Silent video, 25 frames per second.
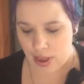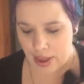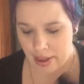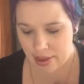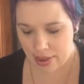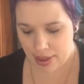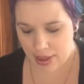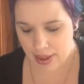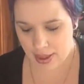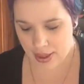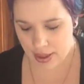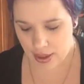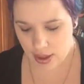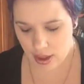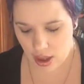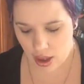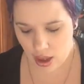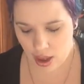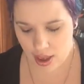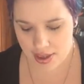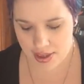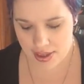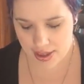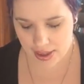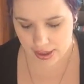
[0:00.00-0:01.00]
wearing,
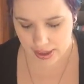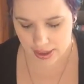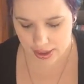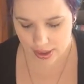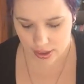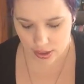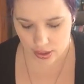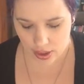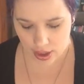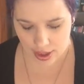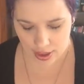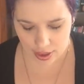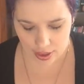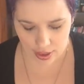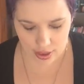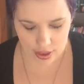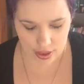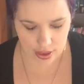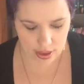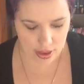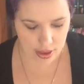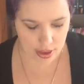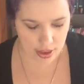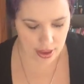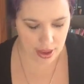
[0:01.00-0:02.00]
I did get like
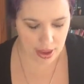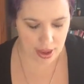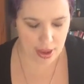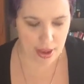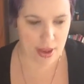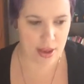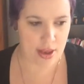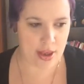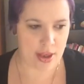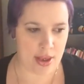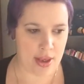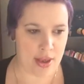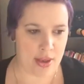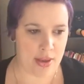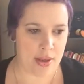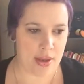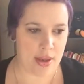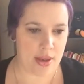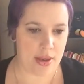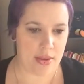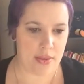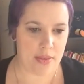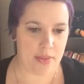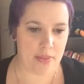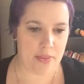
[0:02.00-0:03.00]
a
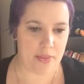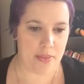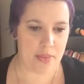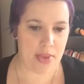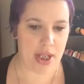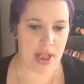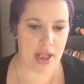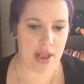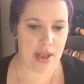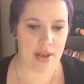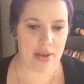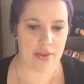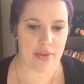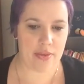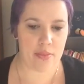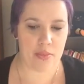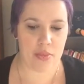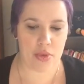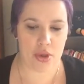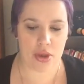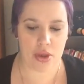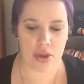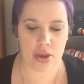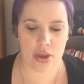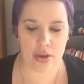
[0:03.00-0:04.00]
pair of
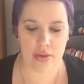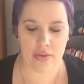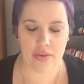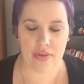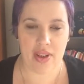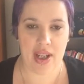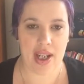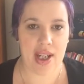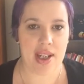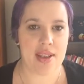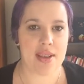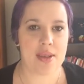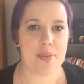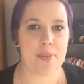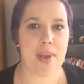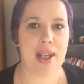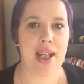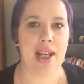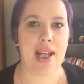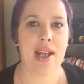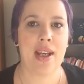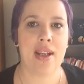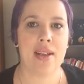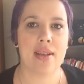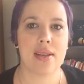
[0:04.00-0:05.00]
moon phase
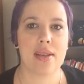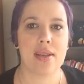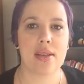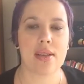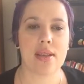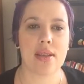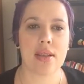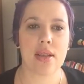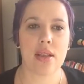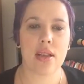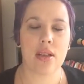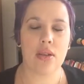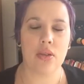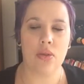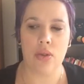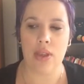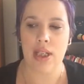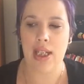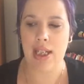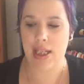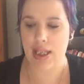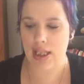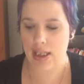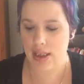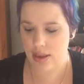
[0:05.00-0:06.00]
pants or
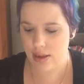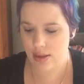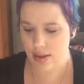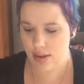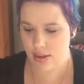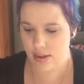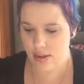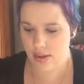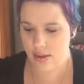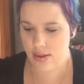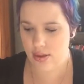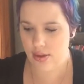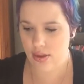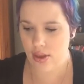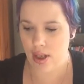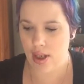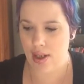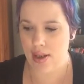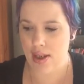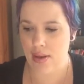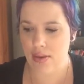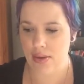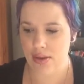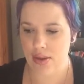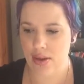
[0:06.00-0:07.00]
leggings.
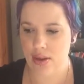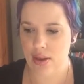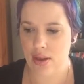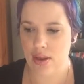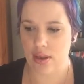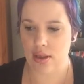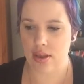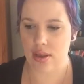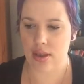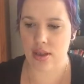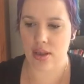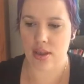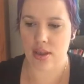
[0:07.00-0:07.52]
Sorry, that was a